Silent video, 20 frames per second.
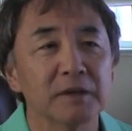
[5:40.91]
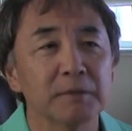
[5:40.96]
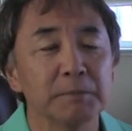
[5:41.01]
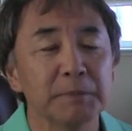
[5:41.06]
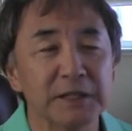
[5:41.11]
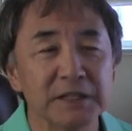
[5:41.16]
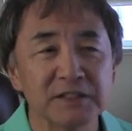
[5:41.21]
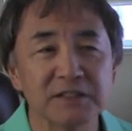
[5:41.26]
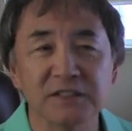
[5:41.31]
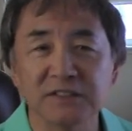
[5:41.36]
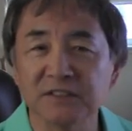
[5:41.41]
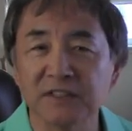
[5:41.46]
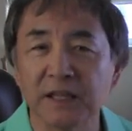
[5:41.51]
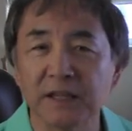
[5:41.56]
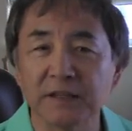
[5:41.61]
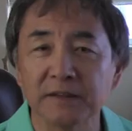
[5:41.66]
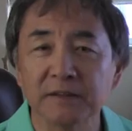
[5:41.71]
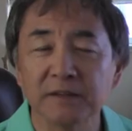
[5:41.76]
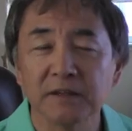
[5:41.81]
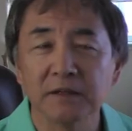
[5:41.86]
pieces
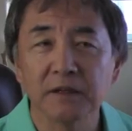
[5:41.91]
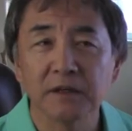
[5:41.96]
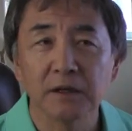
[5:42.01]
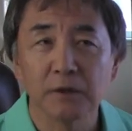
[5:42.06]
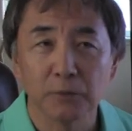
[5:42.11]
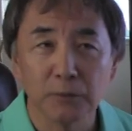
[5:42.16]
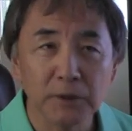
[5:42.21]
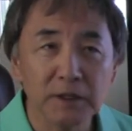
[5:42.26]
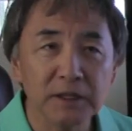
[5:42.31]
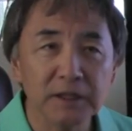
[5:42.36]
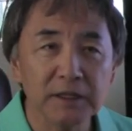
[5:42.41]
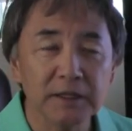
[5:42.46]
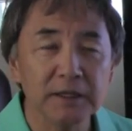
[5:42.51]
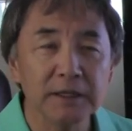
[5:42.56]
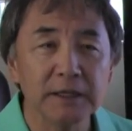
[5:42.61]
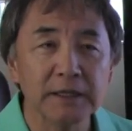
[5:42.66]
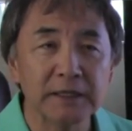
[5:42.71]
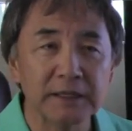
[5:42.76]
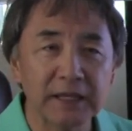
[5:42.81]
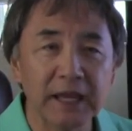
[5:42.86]
that
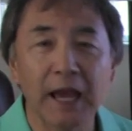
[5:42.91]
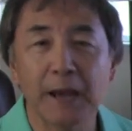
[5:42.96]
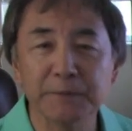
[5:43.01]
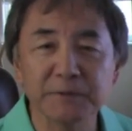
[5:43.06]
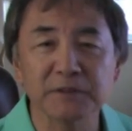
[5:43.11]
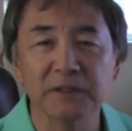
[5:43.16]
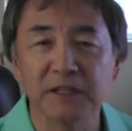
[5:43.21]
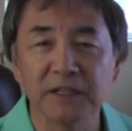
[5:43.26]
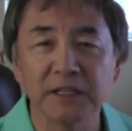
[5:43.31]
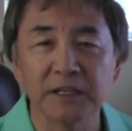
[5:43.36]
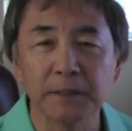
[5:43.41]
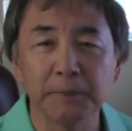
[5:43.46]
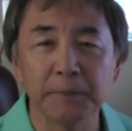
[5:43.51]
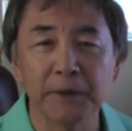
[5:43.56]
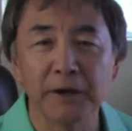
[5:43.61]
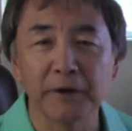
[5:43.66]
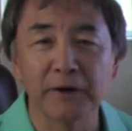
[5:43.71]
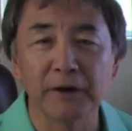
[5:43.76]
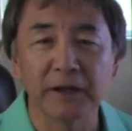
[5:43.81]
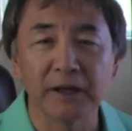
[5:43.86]
really encapsulate
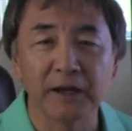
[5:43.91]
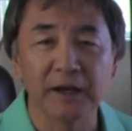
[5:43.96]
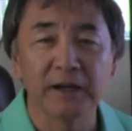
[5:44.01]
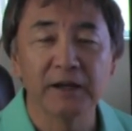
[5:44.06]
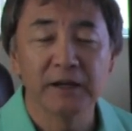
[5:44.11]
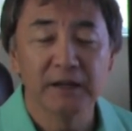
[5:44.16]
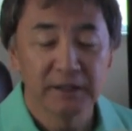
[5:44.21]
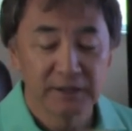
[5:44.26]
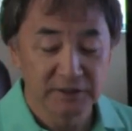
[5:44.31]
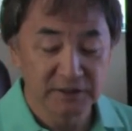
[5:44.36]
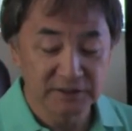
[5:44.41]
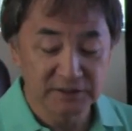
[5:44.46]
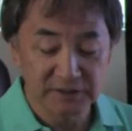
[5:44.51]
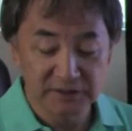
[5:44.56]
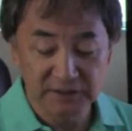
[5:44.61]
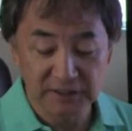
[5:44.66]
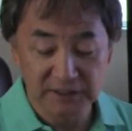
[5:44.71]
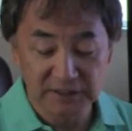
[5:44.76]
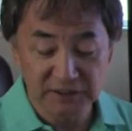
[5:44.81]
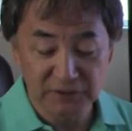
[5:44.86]
America. This
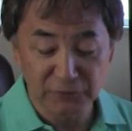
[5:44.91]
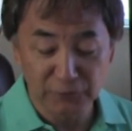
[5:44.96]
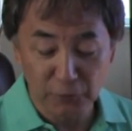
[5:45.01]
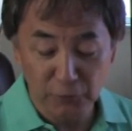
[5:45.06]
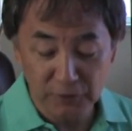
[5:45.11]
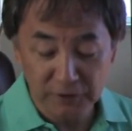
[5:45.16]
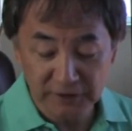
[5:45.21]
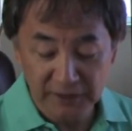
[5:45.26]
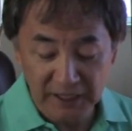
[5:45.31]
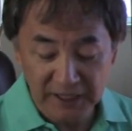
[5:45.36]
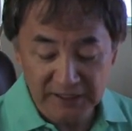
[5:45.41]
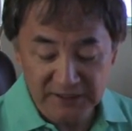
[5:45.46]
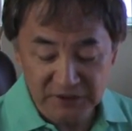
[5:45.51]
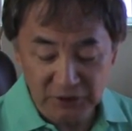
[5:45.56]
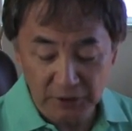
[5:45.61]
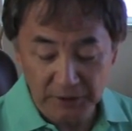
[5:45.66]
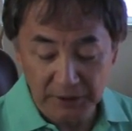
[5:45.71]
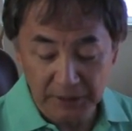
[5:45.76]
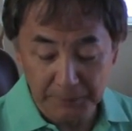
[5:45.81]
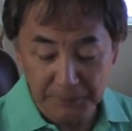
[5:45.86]
is his 4 dance
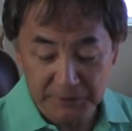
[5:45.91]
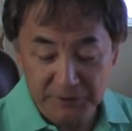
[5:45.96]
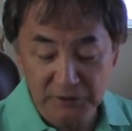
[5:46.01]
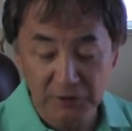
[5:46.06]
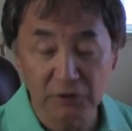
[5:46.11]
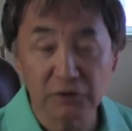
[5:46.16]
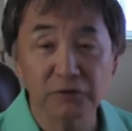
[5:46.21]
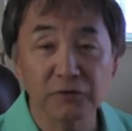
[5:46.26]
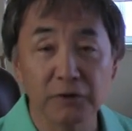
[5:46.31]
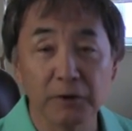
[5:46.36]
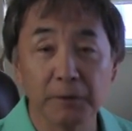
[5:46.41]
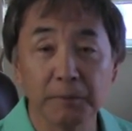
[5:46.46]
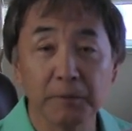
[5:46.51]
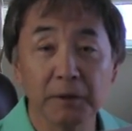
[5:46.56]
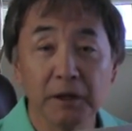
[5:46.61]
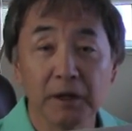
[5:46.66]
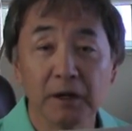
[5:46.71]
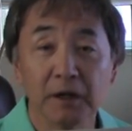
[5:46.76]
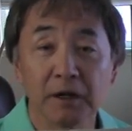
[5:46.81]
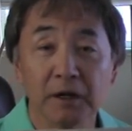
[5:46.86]
episodes
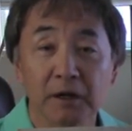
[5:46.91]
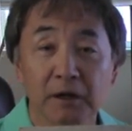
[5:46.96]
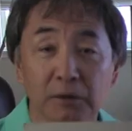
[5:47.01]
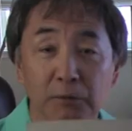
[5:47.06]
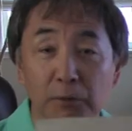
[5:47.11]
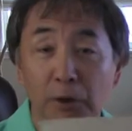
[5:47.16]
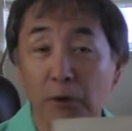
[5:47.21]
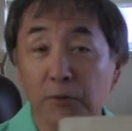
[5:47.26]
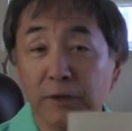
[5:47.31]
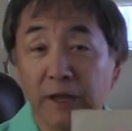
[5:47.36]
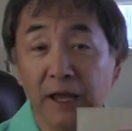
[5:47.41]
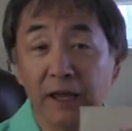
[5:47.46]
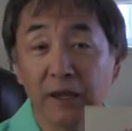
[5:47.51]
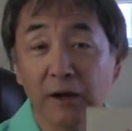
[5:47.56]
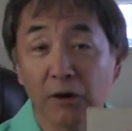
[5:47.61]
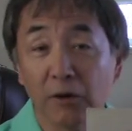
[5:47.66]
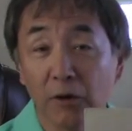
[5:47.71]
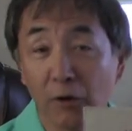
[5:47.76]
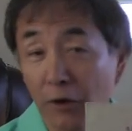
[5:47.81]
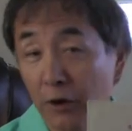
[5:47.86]
from
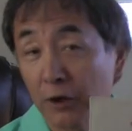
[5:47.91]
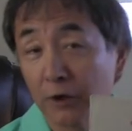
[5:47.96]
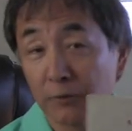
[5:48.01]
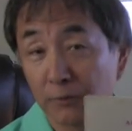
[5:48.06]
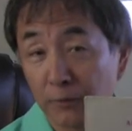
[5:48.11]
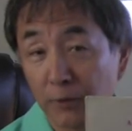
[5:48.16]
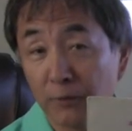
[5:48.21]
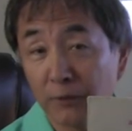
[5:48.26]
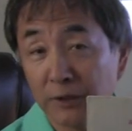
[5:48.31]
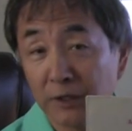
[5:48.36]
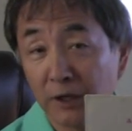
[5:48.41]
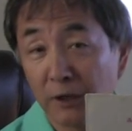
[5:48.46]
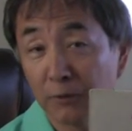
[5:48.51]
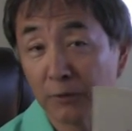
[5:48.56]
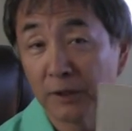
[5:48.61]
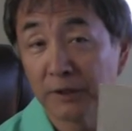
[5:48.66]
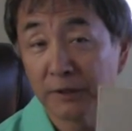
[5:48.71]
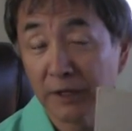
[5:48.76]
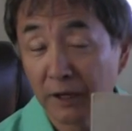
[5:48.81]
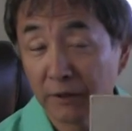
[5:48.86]
Rodeo, or
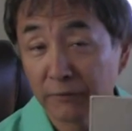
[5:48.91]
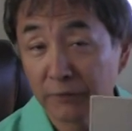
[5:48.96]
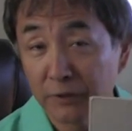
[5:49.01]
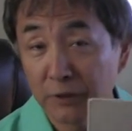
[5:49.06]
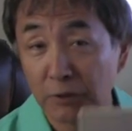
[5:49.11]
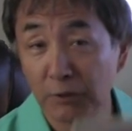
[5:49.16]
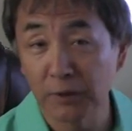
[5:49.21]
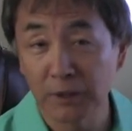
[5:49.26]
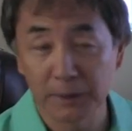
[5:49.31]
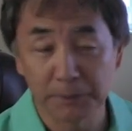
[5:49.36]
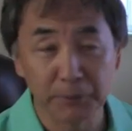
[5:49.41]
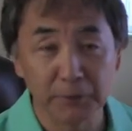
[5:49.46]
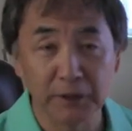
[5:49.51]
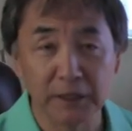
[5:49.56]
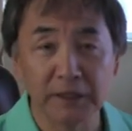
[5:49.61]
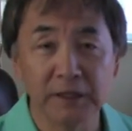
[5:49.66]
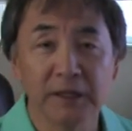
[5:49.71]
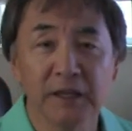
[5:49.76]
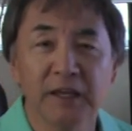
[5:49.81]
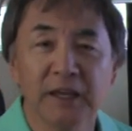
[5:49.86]
Rodeo, however you want to put
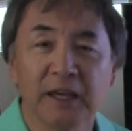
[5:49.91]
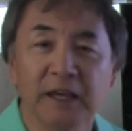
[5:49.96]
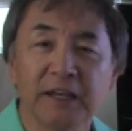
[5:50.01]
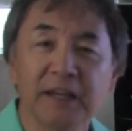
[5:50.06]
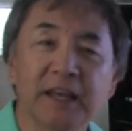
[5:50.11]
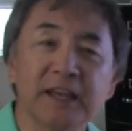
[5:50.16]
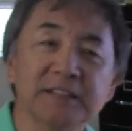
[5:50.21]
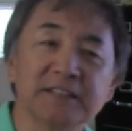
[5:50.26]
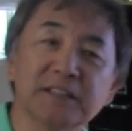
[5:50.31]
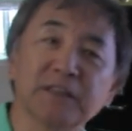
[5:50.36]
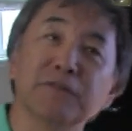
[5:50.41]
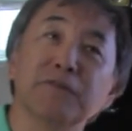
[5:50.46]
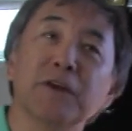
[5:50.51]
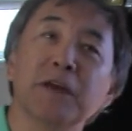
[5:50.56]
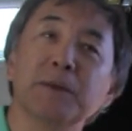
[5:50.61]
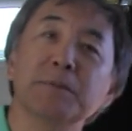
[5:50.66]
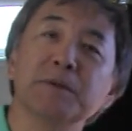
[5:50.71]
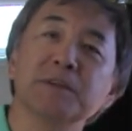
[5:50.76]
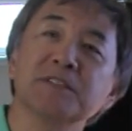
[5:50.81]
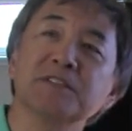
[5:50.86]
it. And it has the
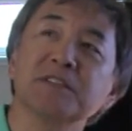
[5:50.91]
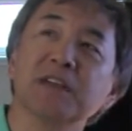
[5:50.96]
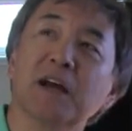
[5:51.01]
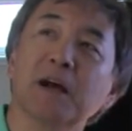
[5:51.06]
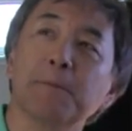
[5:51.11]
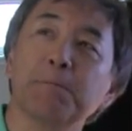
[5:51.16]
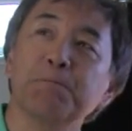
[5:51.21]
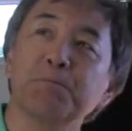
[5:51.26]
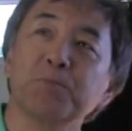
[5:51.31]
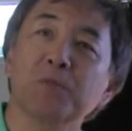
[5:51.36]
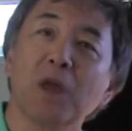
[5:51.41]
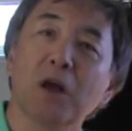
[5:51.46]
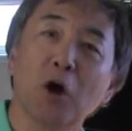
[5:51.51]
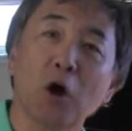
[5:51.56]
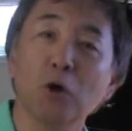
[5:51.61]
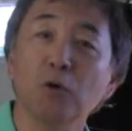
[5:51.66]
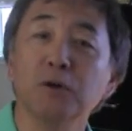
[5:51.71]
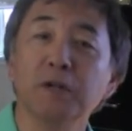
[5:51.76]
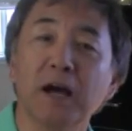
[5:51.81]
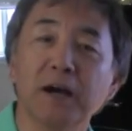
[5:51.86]
famous
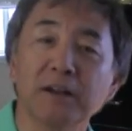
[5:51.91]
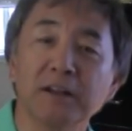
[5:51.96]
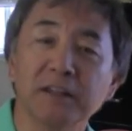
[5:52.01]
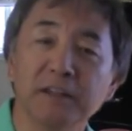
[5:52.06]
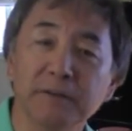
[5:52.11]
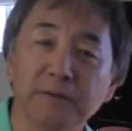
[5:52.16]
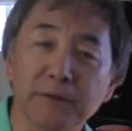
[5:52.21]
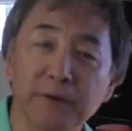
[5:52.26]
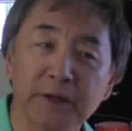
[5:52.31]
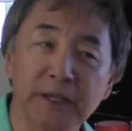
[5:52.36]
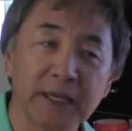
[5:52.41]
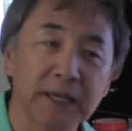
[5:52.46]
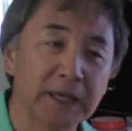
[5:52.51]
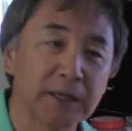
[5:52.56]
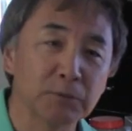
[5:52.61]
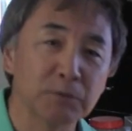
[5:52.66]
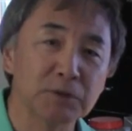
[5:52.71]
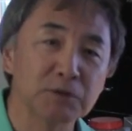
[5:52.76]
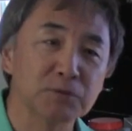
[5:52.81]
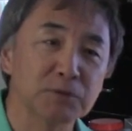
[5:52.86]
hoedown at the very
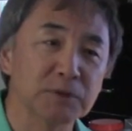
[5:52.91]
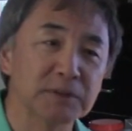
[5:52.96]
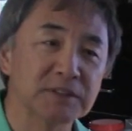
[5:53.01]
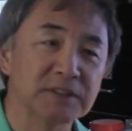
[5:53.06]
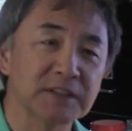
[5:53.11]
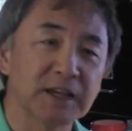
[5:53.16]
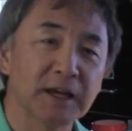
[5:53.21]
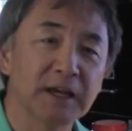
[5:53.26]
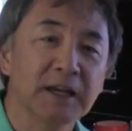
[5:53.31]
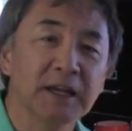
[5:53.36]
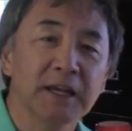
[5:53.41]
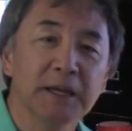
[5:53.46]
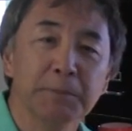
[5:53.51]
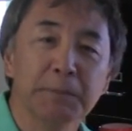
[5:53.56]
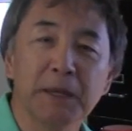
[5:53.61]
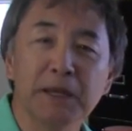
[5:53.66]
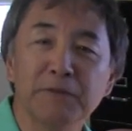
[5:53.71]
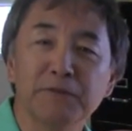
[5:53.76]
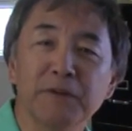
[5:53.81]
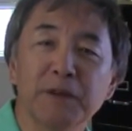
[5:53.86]
end, which was
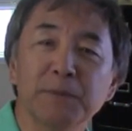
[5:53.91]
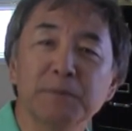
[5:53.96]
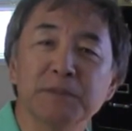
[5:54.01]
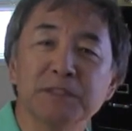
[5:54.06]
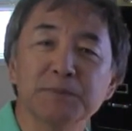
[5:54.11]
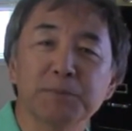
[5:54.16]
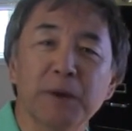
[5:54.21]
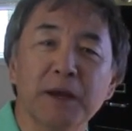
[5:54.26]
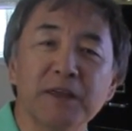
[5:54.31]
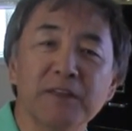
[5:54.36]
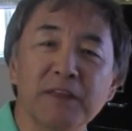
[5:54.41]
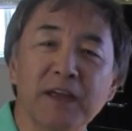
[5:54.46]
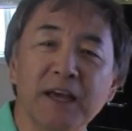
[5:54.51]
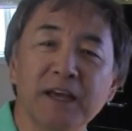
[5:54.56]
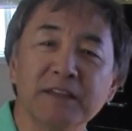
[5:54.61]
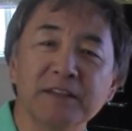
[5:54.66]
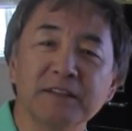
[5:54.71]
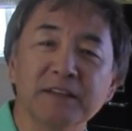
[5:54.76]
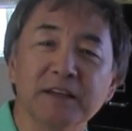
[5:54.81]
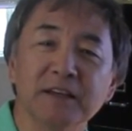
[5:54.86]
made famous by
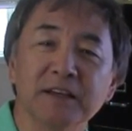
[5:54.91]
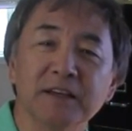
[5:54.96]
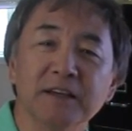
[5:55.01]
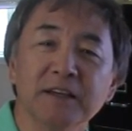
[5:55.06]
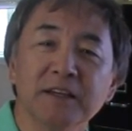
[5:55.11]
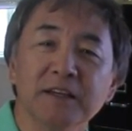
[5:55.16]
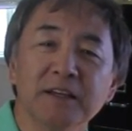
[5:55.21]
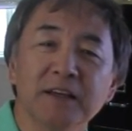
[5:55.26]
that